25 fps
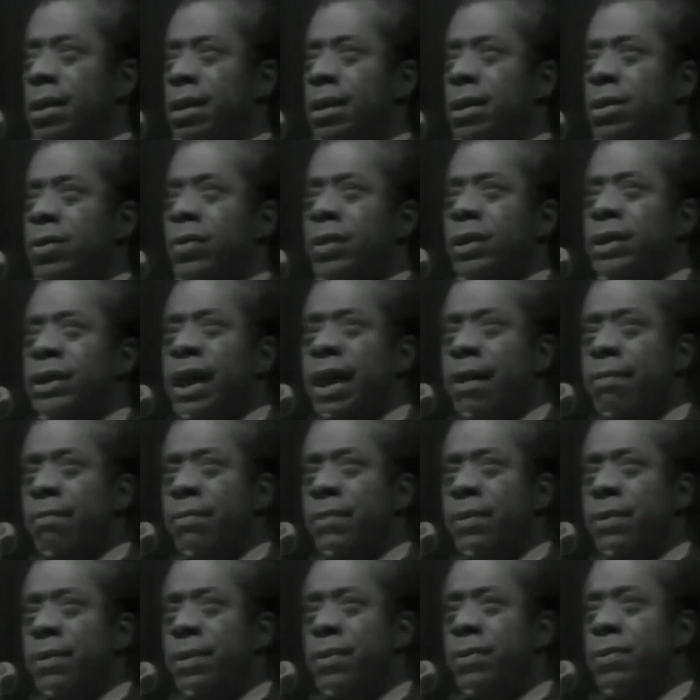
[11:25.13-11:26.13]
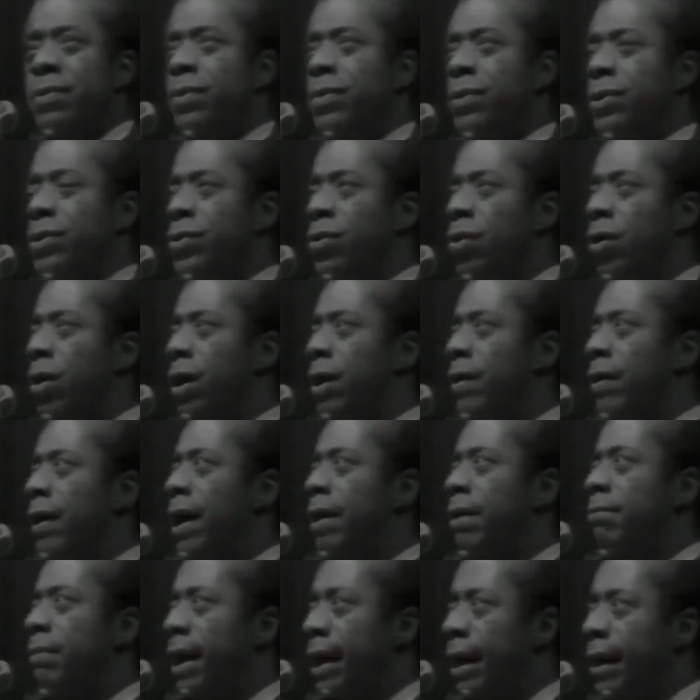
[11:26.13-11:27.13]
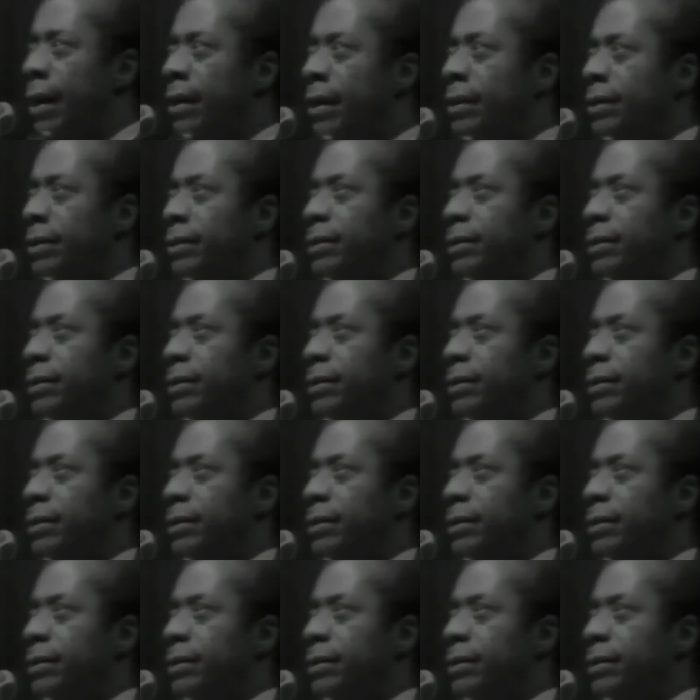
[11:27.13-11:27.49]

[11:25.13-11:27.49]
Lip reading: to attempt to destroy that man.